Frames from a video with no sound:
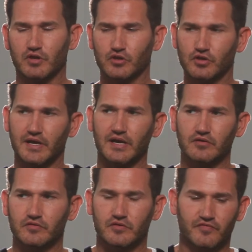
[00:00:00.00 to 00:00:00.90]
want to look at
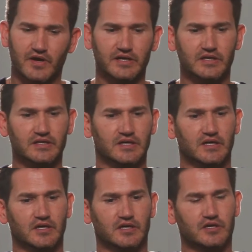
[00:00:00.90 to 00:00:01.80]
it or define it,
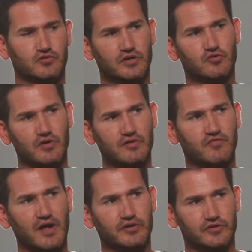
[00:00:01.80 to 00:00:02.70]
can create great
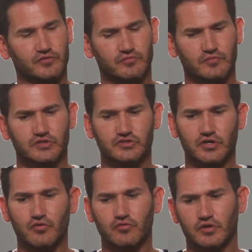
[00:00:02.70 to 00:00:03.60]
value.
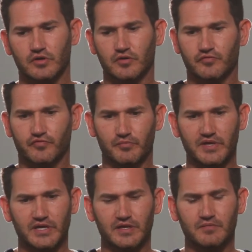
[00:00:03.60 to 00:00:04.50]
So for
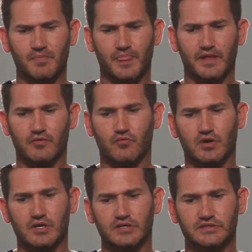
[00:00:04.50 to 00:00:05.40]
me, it
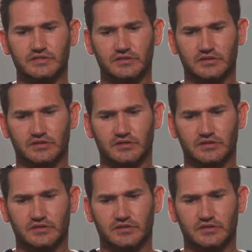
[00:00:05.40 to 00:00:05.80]
was